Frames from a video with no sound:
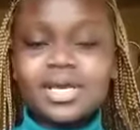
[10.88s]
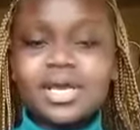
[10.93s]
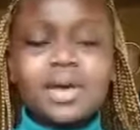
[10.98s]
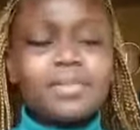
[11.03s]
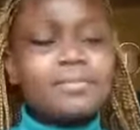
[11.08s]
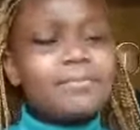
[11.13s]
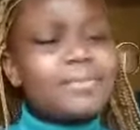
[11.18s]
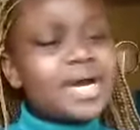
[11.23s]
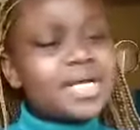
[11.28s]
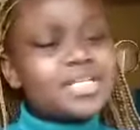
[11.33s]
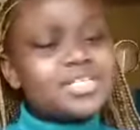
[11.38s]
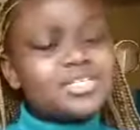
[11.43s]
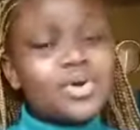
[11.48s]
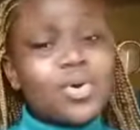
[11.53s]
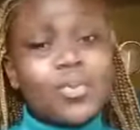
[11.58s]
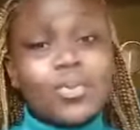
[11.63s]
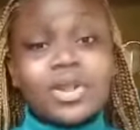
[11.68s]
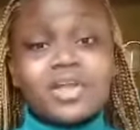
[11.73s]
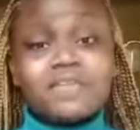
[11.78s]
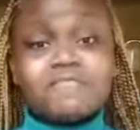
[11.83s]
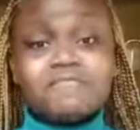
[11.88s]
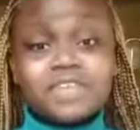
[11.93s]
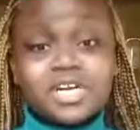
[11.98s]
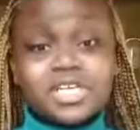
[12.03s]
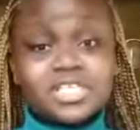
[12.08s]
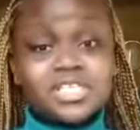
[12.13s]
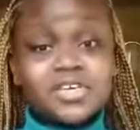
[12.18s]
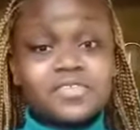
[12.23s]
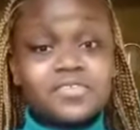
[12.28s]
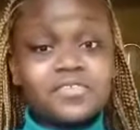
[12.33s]
But when I first
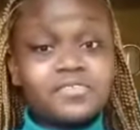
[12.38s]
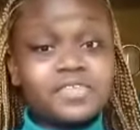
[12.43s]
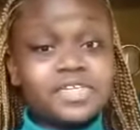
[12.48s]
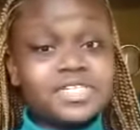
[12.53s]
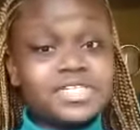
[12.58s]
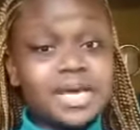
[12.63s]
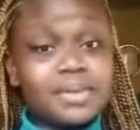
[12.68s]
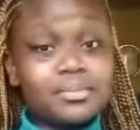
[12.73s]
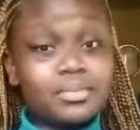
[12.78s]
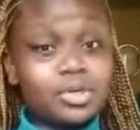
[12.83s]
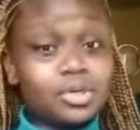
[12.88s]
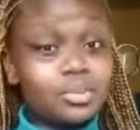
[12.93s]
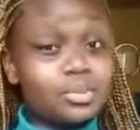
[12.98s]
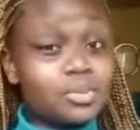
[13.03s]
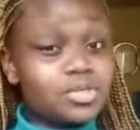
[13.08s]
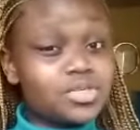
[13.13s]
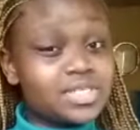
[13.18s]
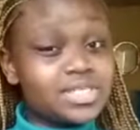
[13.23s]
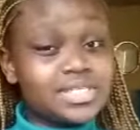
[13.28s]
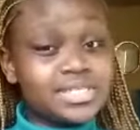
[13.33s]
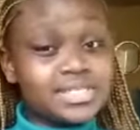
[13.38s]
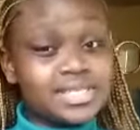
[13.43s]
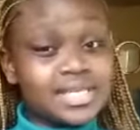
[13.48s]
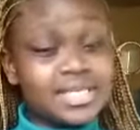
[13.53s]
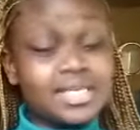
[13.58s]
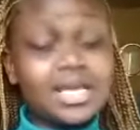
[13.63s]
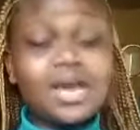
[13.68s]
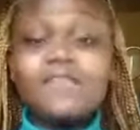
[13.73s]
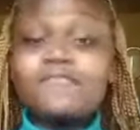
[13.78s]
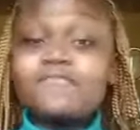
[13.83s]
heard of the term global citizen
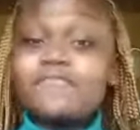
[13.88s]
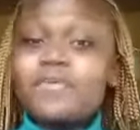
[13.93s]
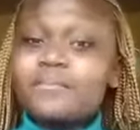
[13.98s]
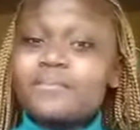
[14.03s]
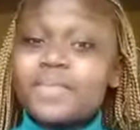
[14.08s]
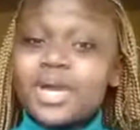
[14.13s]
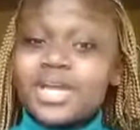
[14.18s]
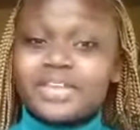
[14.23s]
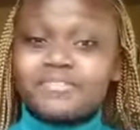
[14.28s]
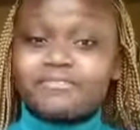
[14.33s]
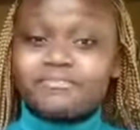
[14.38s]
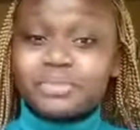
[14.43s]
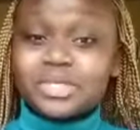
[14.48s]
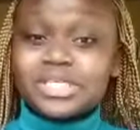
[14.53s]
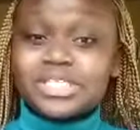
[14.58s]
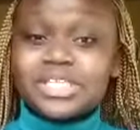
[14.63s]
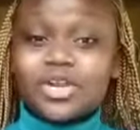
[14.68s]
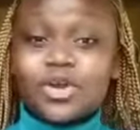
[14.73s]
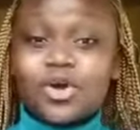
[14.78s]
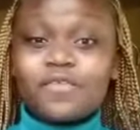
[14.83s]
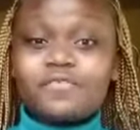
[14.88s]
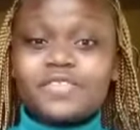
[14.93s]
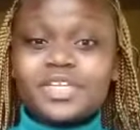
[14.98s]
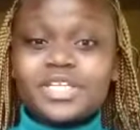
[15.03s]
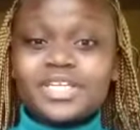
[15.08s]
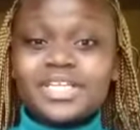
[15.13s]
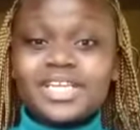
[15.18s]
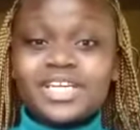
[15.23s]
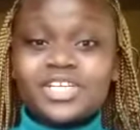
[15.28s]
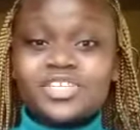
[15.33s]
from my peace and conflict
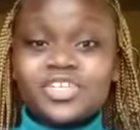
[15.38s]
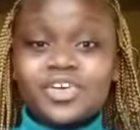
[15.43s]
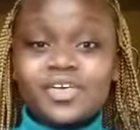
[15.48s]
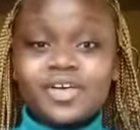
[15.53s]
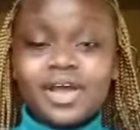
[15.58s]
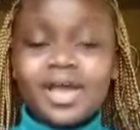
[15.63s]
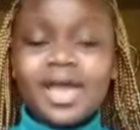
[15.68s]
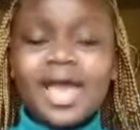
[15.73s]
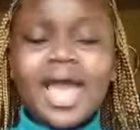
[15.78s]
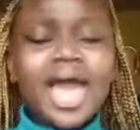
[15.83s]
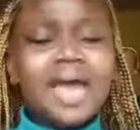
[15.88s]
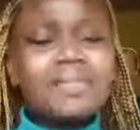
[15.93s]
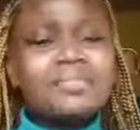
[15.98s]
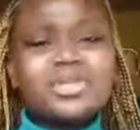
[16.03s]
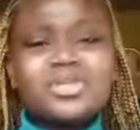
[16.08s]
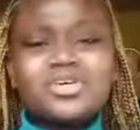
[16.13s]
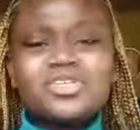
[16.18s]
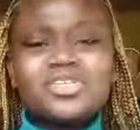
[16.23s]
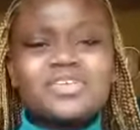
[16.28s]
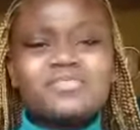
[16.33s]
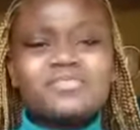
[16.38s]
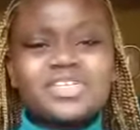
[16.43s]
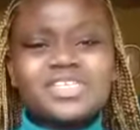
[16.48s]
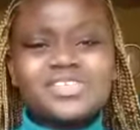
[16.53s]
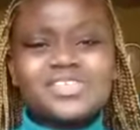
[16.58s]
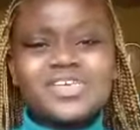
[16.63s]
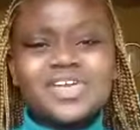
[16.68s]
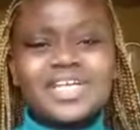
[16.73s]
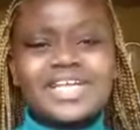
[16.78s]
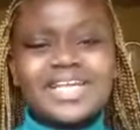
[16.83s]
lecturer, I may not have
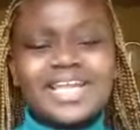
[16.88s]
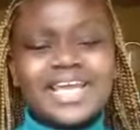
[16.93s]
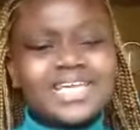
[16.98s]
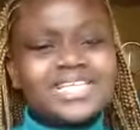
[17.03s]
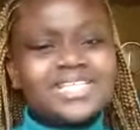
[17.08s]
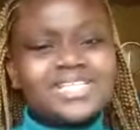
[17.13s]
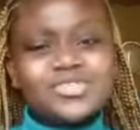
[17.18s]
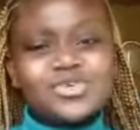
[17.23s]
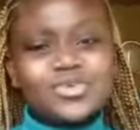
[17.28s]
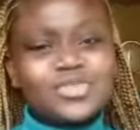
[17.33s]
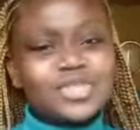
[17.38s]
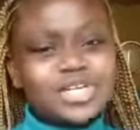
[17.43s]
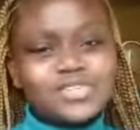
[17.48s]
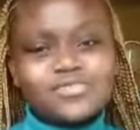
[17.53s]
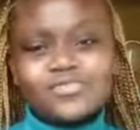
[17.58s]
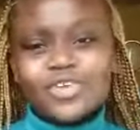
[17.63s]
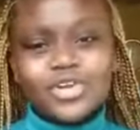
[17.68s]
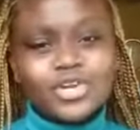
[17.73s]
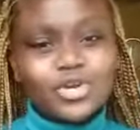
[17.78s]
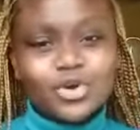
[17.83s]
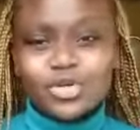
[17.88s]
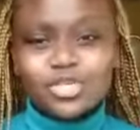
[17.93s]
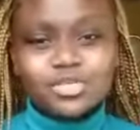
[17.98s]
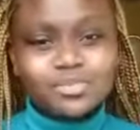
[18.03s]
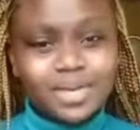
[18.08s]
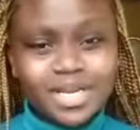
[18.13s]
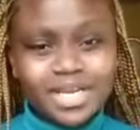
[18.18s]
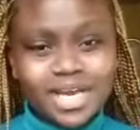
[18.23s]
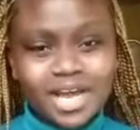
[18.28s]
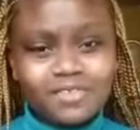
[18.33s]
necessarily liked it on that very hot
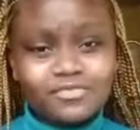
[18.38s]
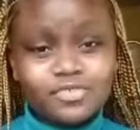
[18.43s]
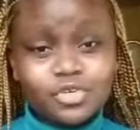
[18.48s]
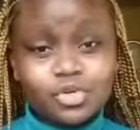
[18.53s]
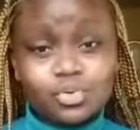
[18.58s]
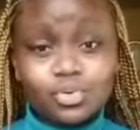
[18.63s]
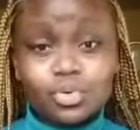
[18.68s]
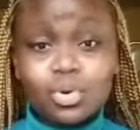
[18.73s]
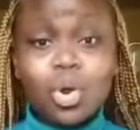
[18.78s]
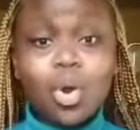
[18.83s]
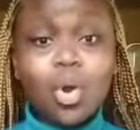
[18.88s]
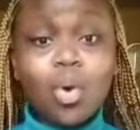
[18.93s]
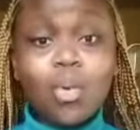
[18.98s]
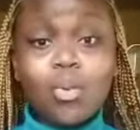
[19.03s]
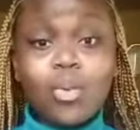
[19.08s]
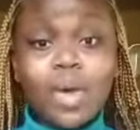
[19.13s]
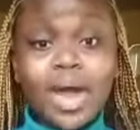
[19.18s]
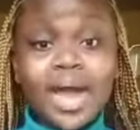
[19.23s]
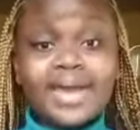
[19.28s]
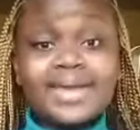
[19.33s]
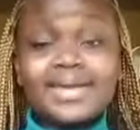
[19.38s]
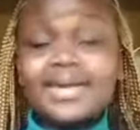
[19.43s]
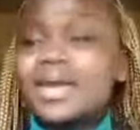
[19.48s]
Monday afternoon. Why?